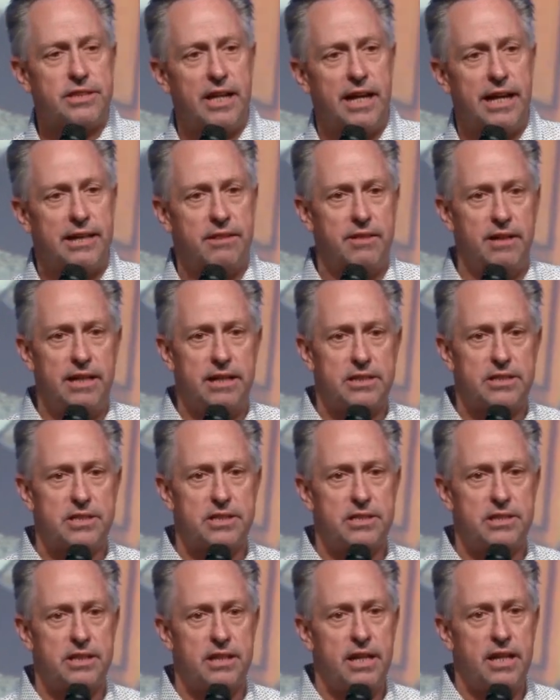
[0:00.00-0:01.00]
like
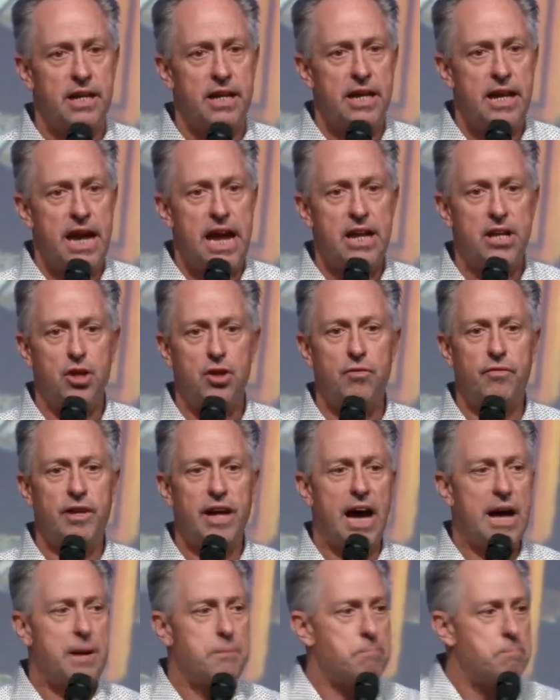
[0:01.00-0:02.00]
this and you've
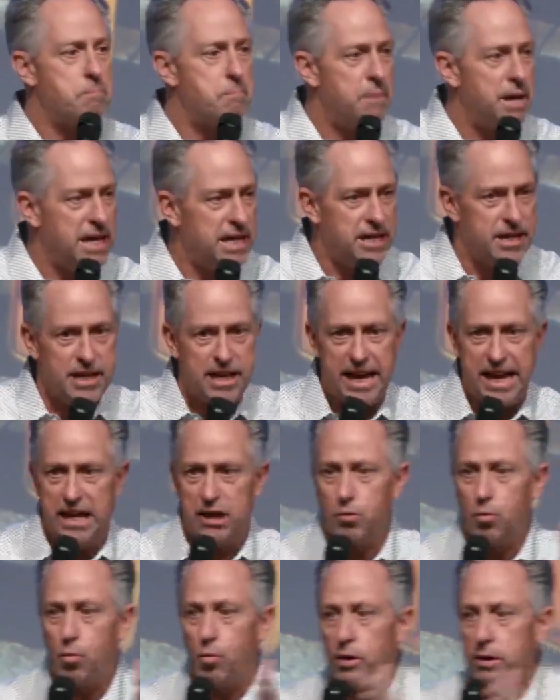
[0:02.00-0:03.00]
got men
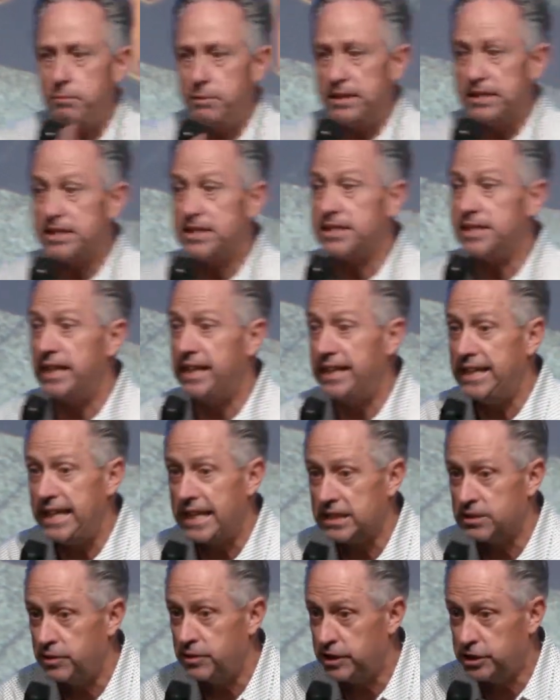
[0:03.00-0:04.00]
and women sitting
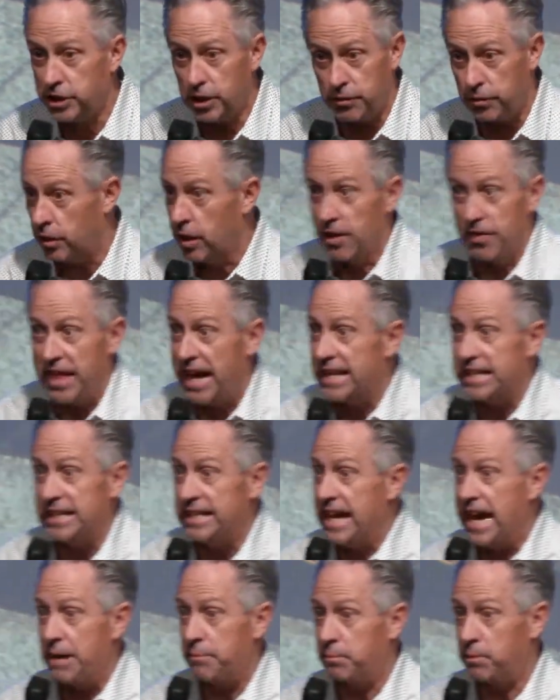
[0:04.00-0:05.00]
next to each other. That
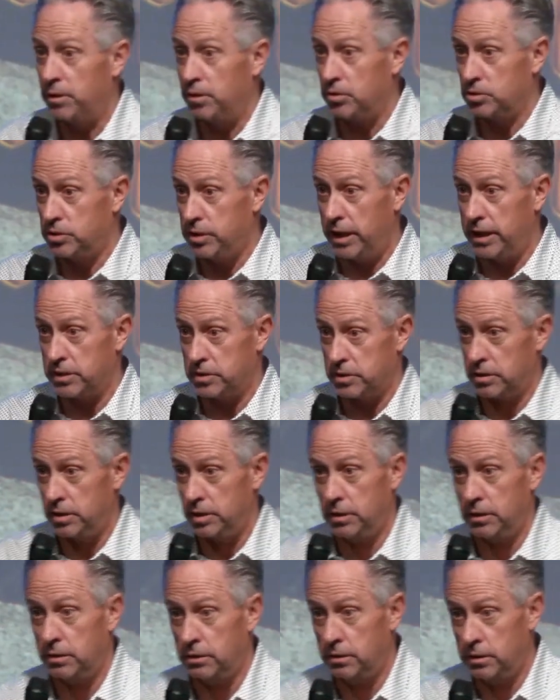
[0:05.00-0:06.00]
didn't happen in those days.
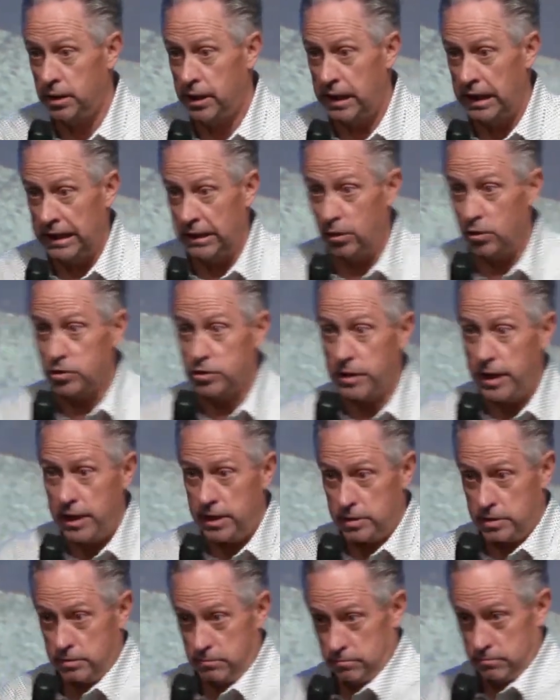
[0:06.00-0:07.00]
In those
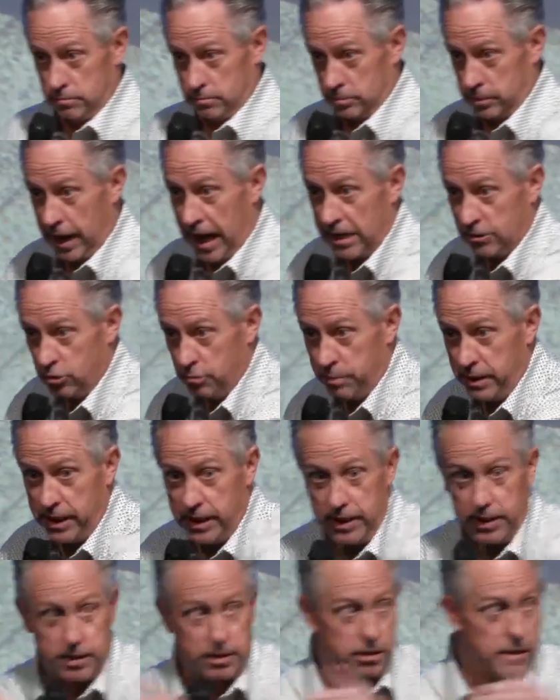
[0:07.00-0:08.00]
days, guys would be
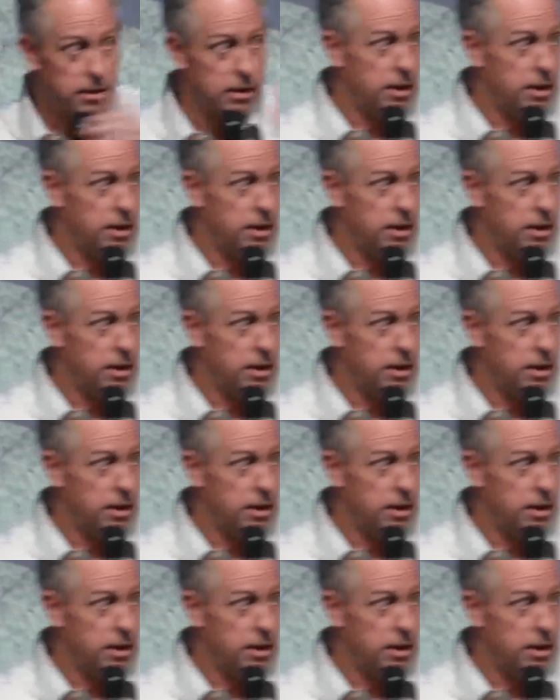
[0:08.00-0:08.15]
here